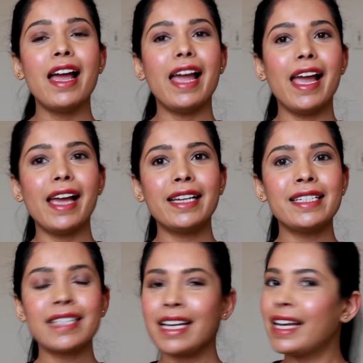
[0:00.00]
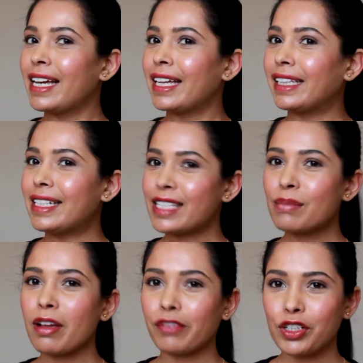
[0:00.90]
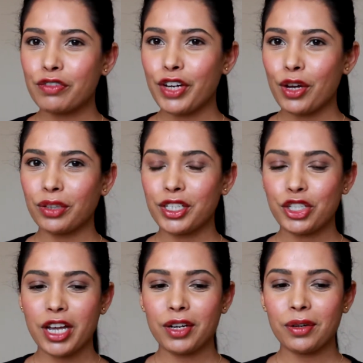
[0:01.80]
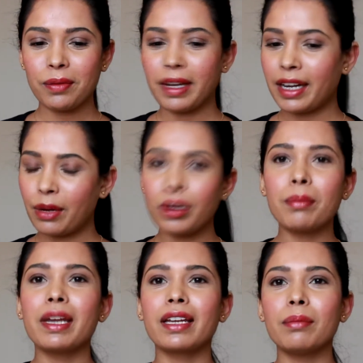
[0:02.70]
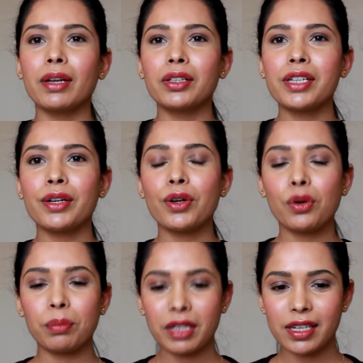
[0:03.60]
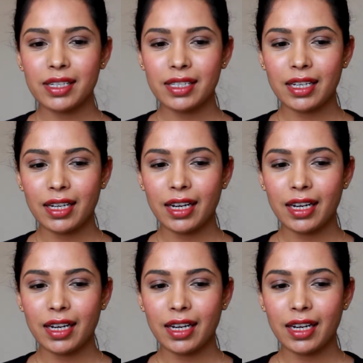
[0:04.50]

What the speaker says: And this is my first video on this channel and I want to make it about the tarot because